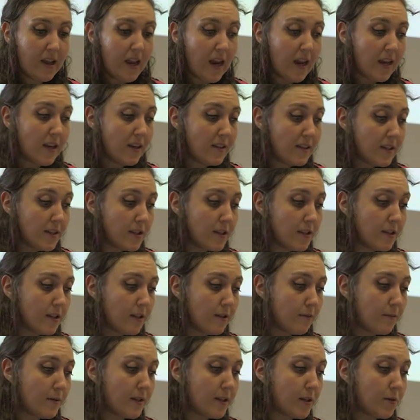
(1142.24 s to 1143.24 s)
In addition to
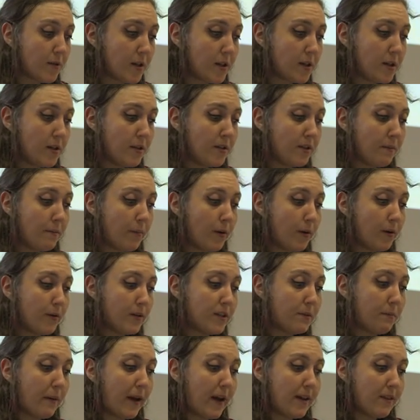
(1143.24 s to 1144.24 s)
the restrictions
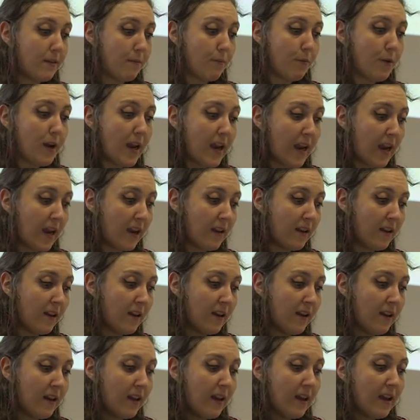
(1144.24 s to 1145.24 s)
imposed by the brain,
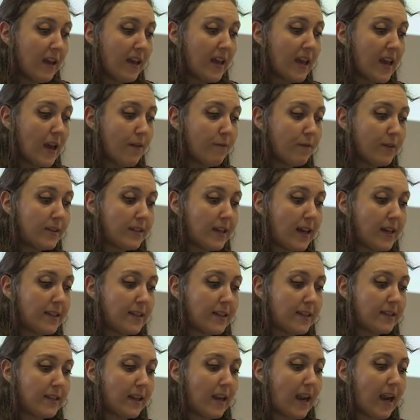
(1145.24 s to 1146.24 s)
he
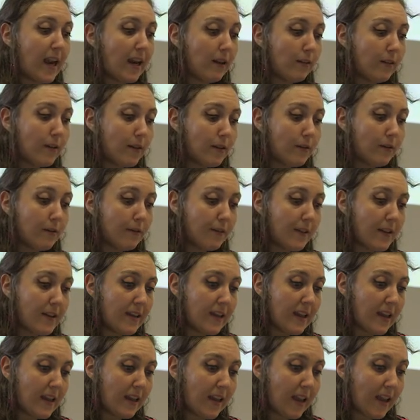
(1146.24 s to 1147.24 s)
emphasizes that analytical
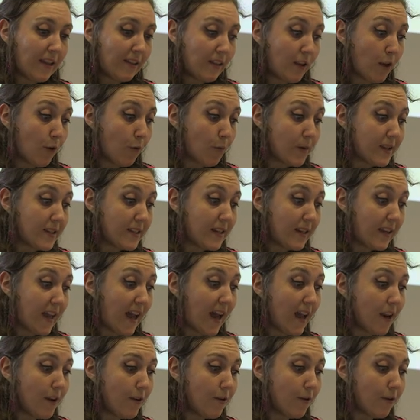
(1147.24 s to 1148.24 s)
thinking and linguistic
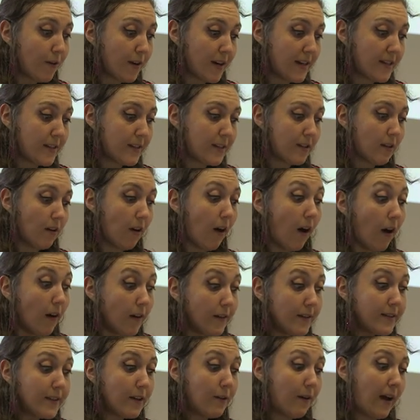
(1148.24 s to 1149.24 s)
categories
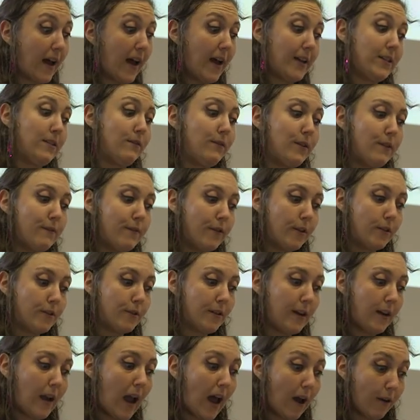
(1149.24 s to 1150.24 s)
also actively
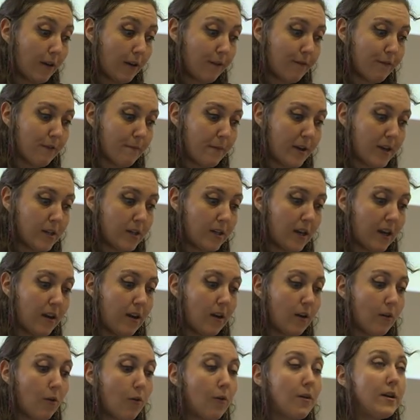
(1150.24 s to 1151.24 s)
filter out information
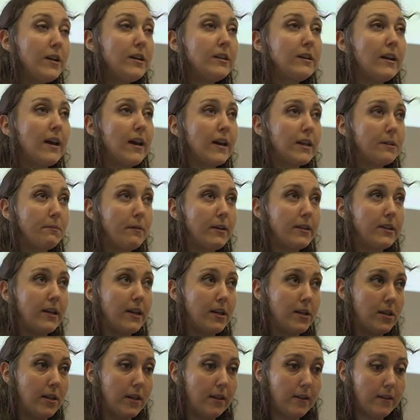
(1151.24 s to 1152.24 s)
according to
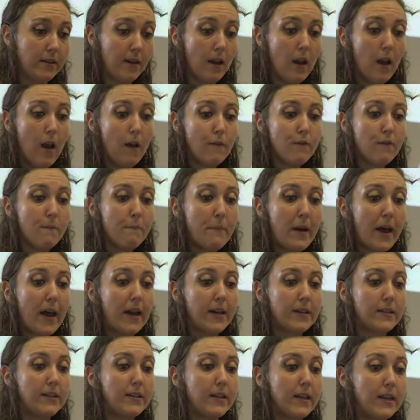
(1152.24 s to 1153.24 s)
expectations from
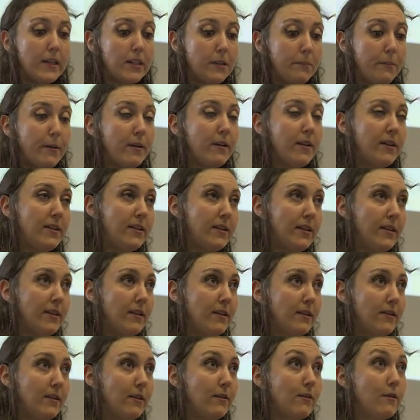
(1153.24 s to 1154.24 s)
past
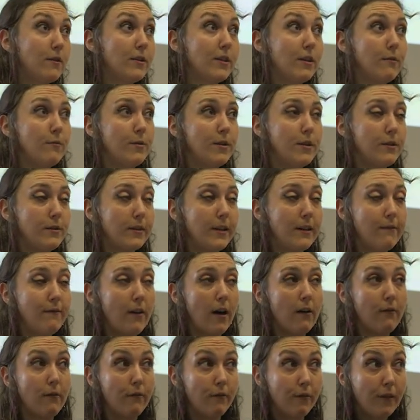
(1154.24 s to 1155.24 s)
experiences. So there's the reducing
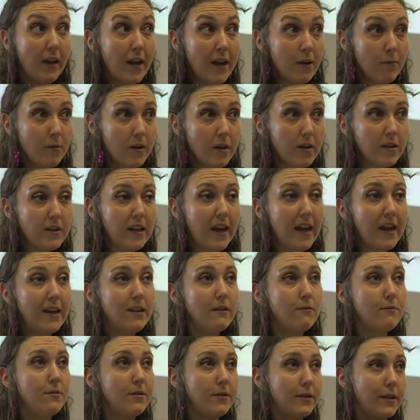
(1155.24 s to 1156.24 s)
valve of language and
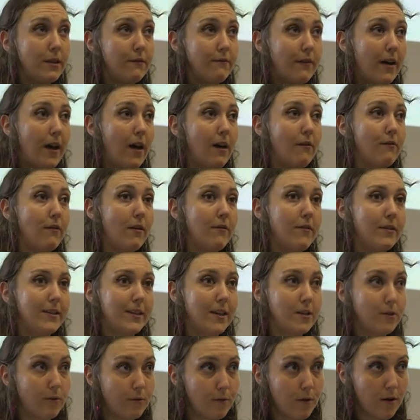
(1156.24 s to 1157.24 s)
the reducing valve of the
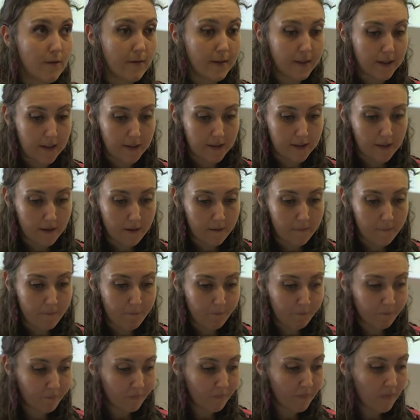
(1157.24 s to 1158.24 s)
central nervous system.